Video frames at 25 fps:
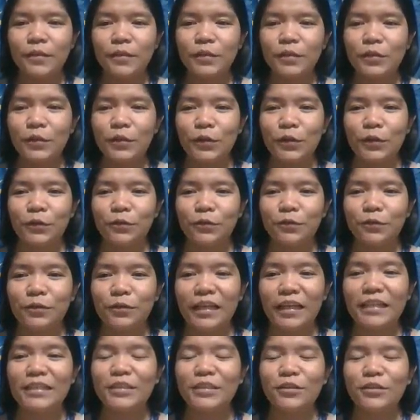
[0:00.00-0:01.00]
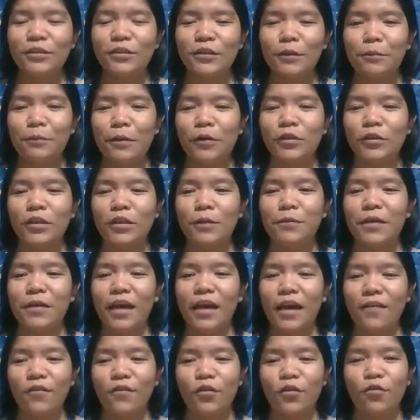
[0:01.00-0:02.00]
So let's talk about the
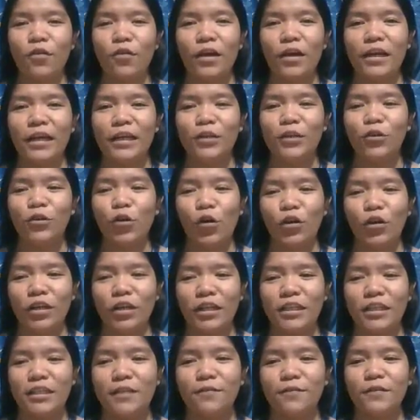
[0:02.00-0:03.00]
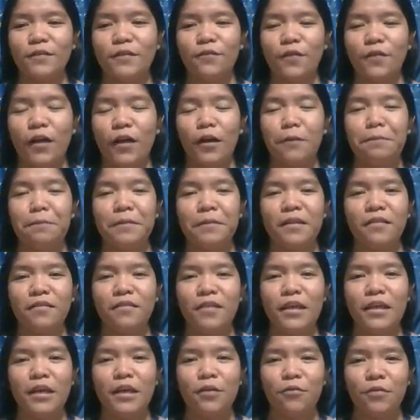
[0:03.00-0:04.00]
behavioral and cognitive development
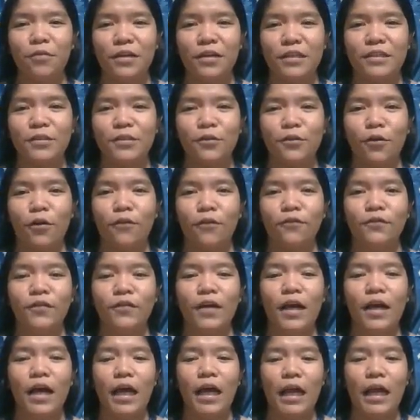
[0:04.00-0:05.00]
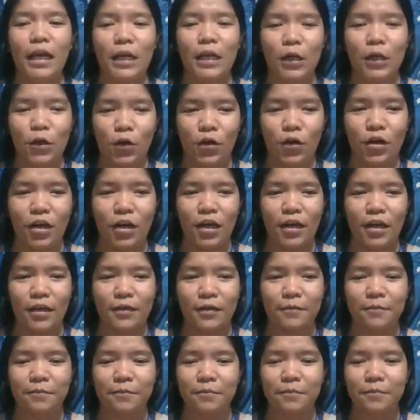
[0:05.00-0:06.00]
theories of
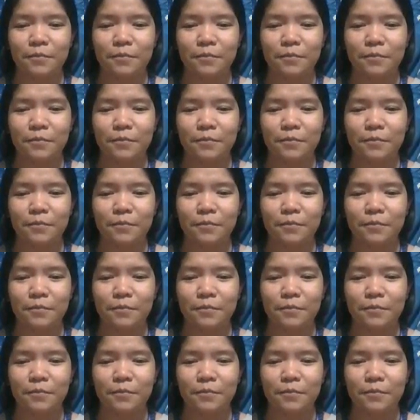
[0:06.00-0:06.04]
learning.